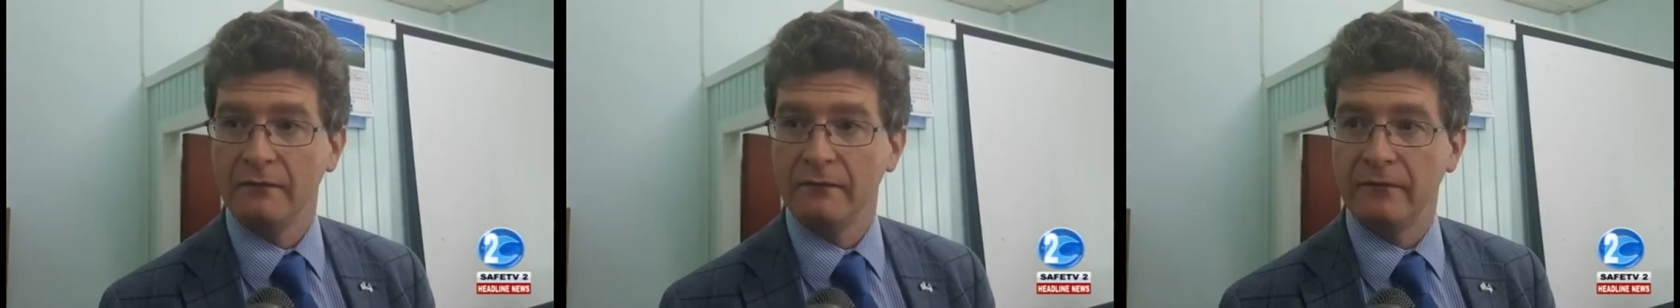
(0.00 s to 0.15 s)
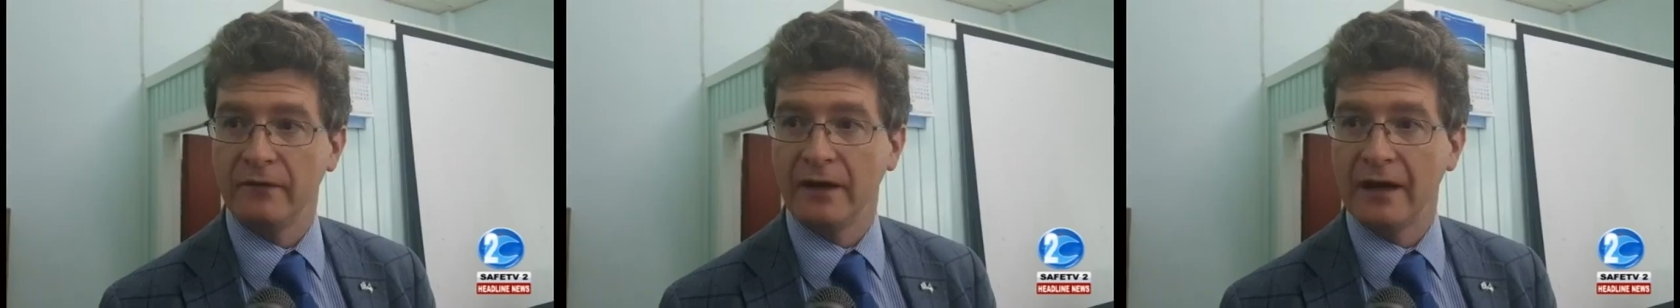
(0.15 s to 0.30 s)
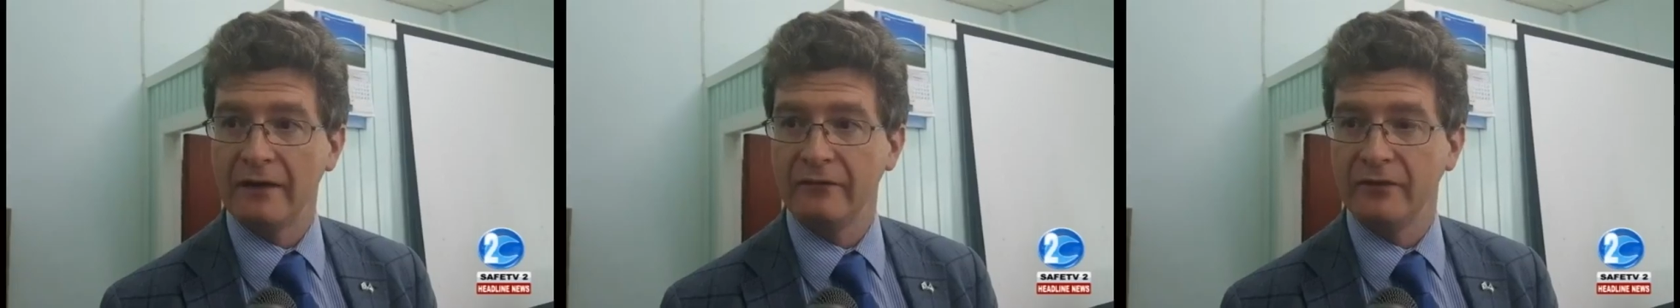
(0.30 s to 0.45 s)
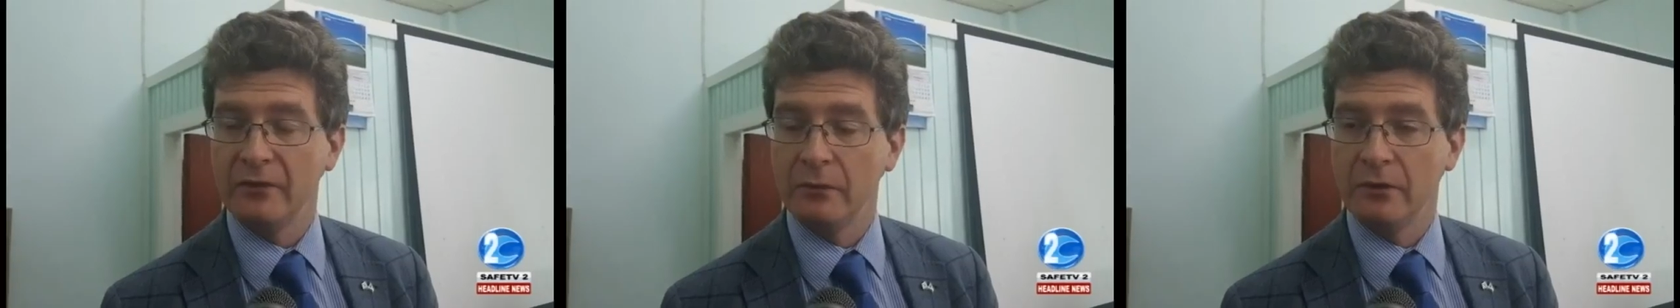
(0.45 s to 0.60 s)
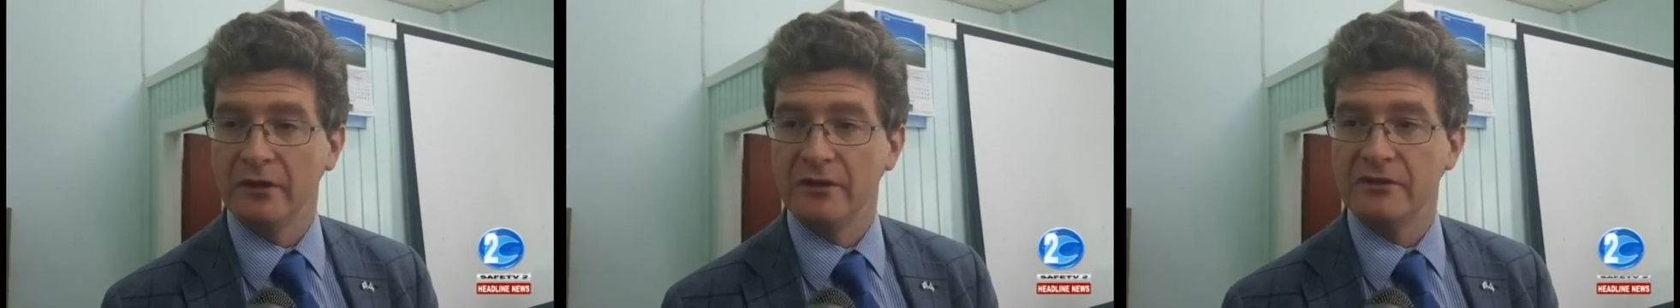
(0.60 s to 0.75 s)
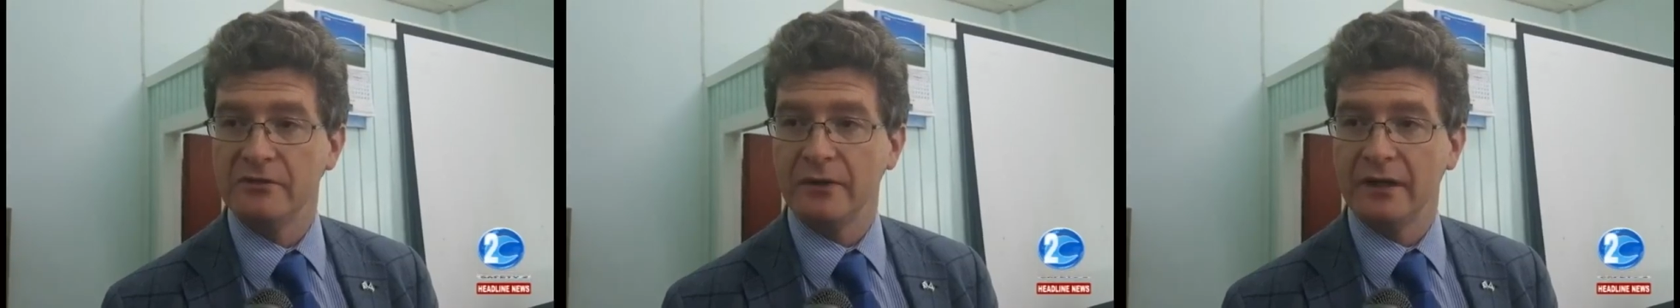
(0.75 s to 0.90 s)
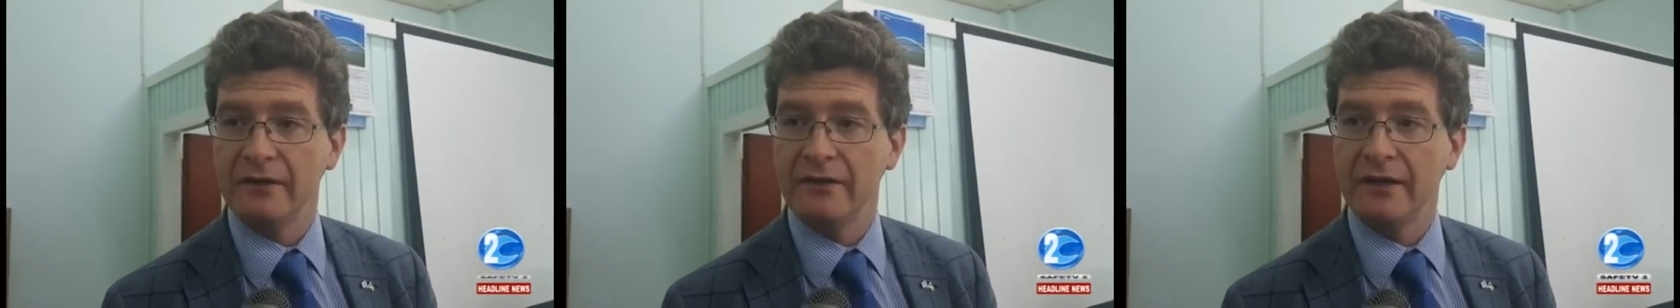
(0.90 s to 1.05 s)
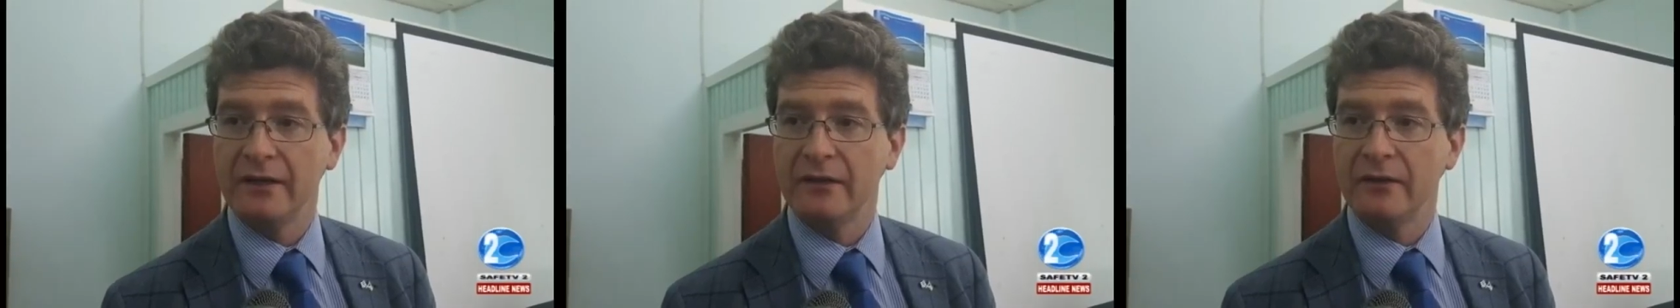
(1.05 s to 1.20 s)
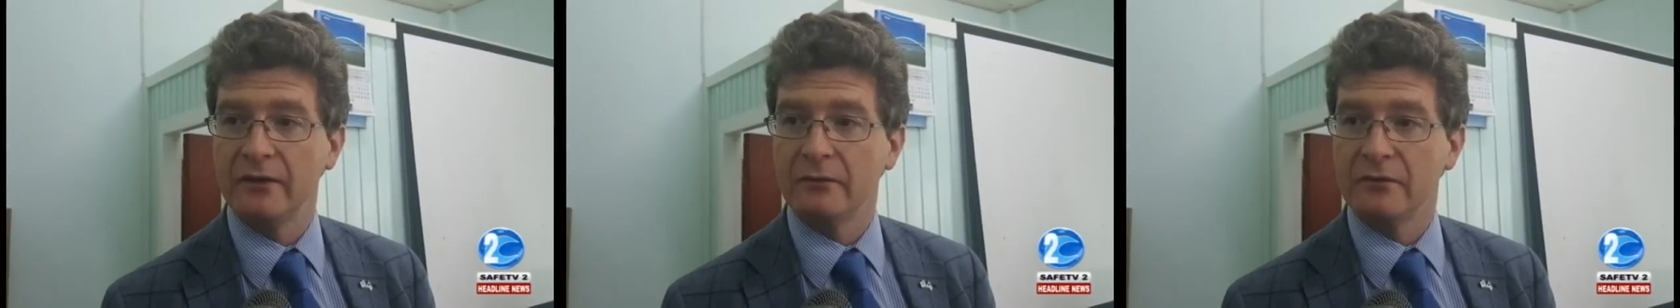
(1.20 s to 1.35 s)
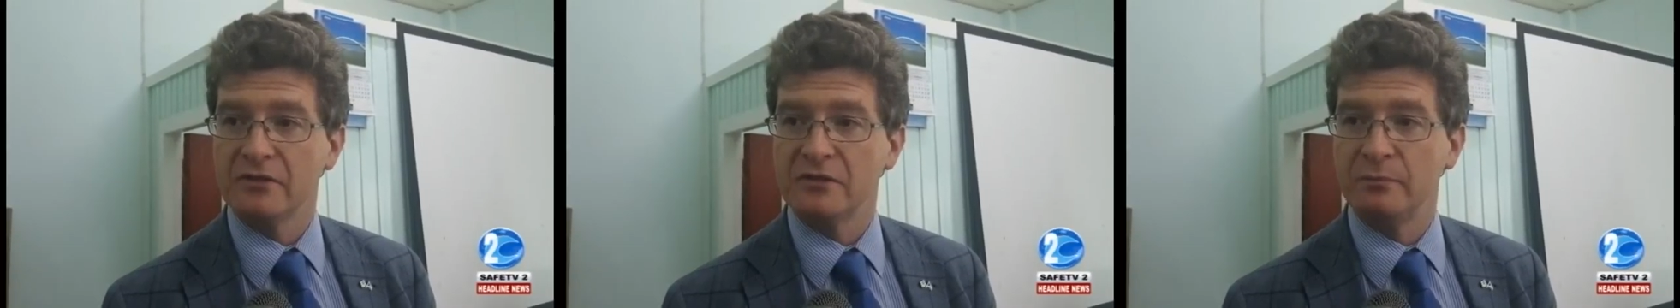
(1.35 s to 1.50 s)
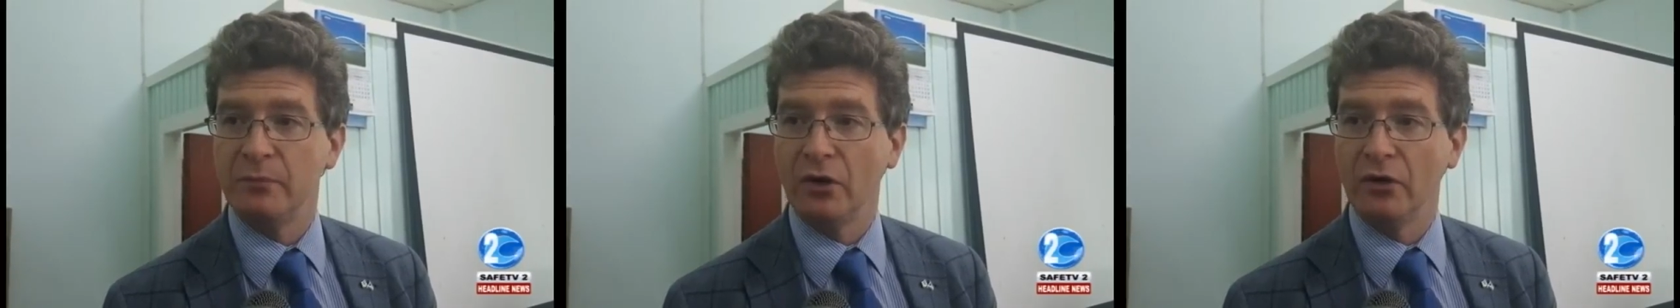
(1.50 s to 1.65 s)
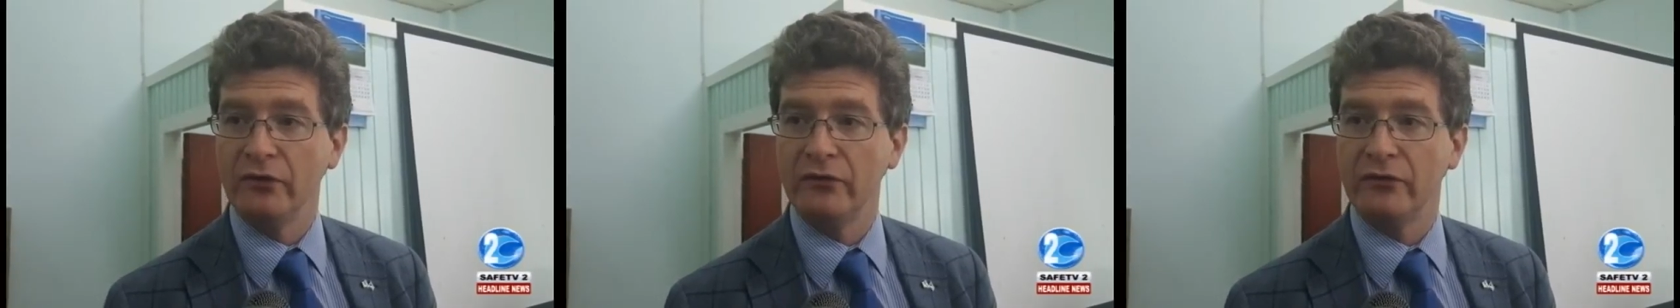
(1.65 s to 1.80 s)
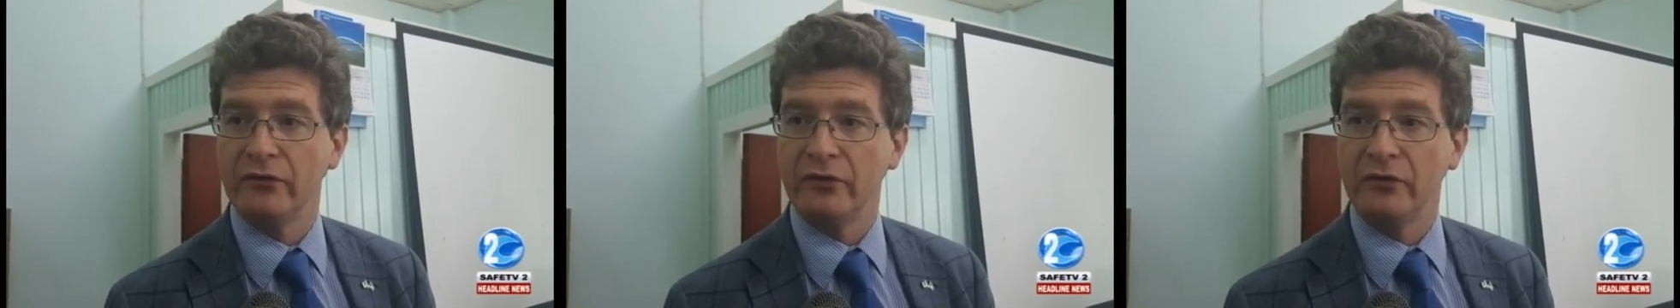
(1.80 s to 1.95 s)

for everyone, so I think the response